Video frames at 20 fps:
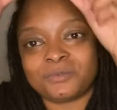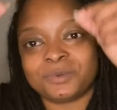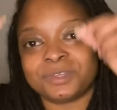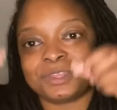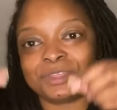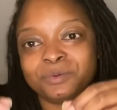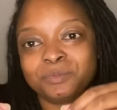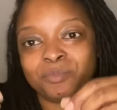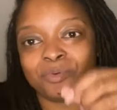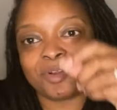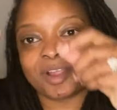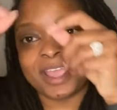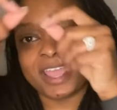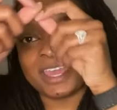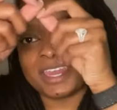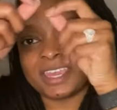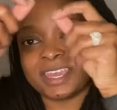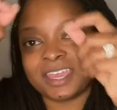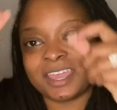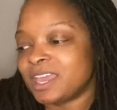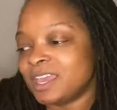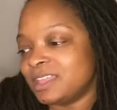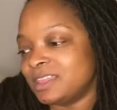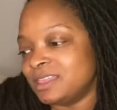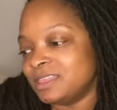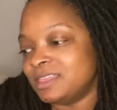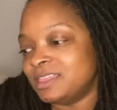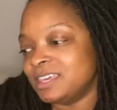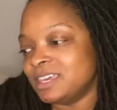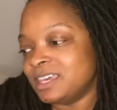with the braiding.
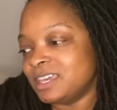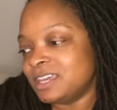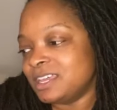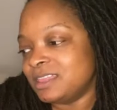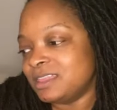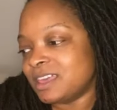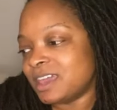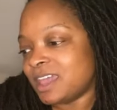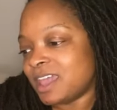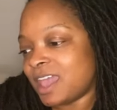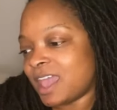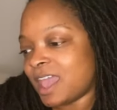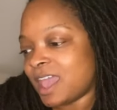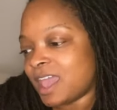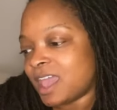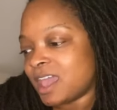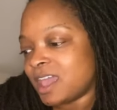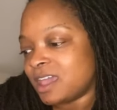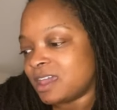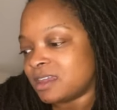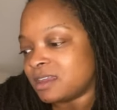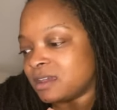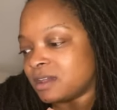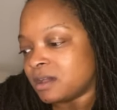Then they had